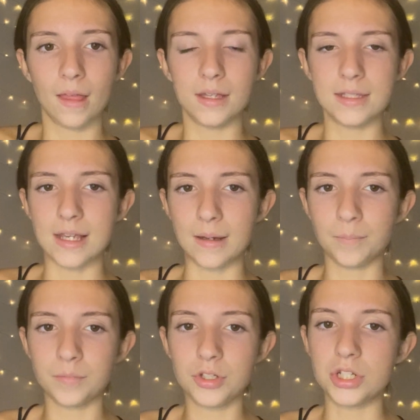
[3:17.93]
Hi,
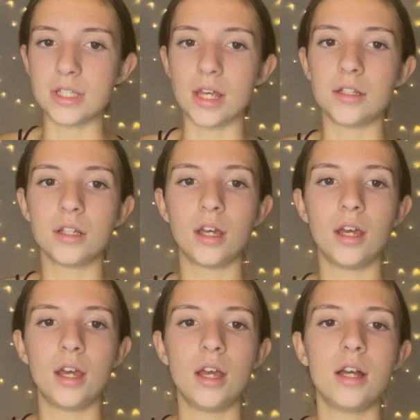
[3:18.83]
Sam, she said.
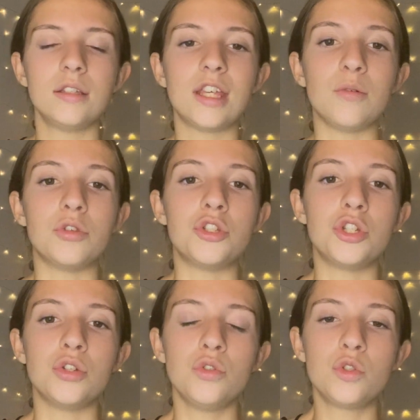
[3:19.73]
They were the
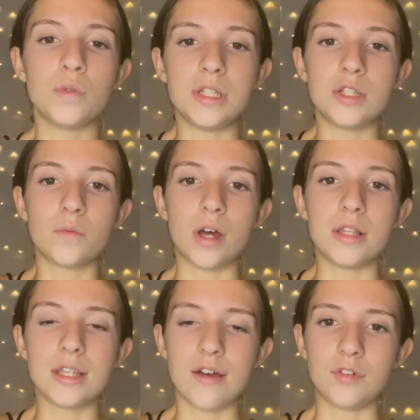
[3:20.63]
two sweetest
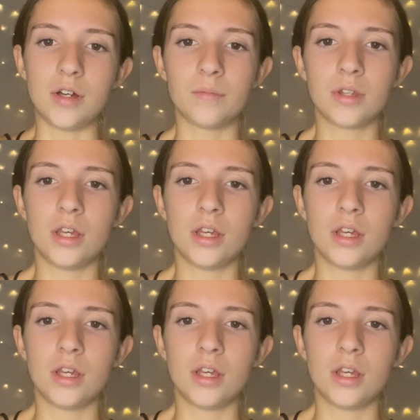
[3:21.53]
words ever.